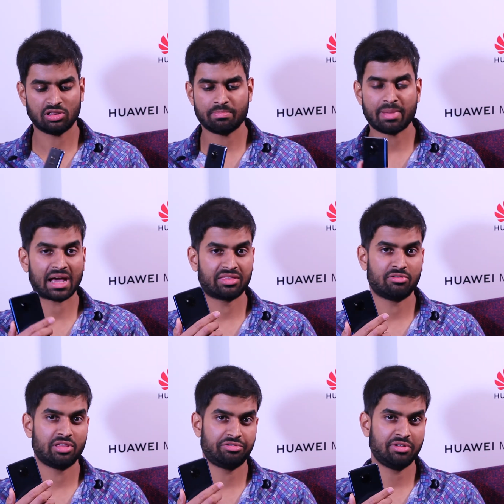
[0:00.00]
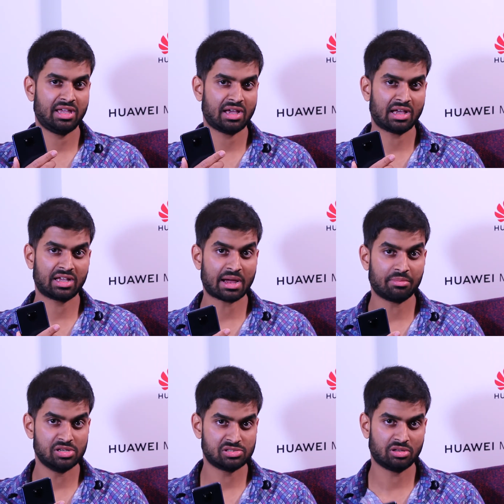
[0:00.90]
the back, there are 3
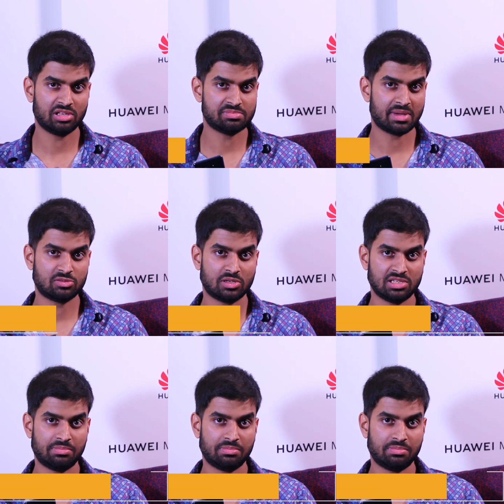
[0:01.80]
cameras on this Mate 20